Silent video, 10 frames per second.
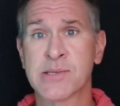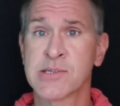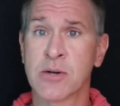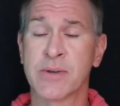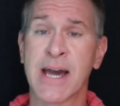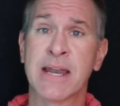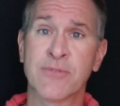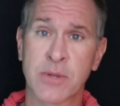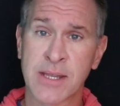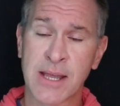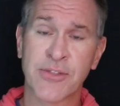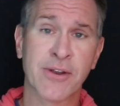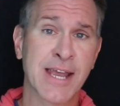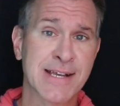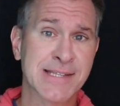So not everyone can get their
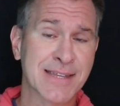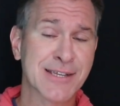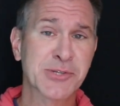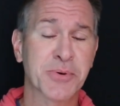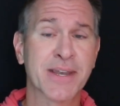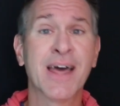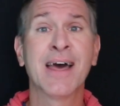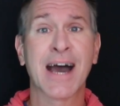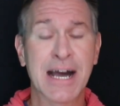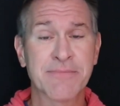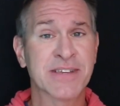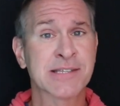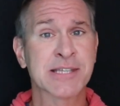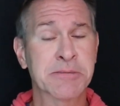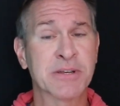hands on this one,
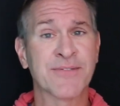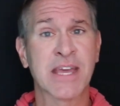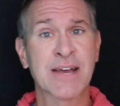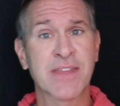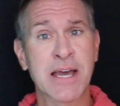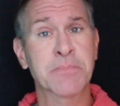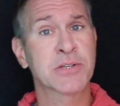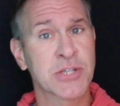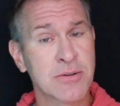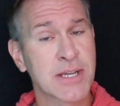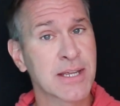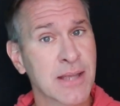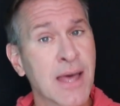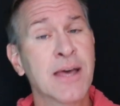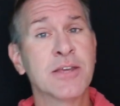obviously, but if you have the opportunity,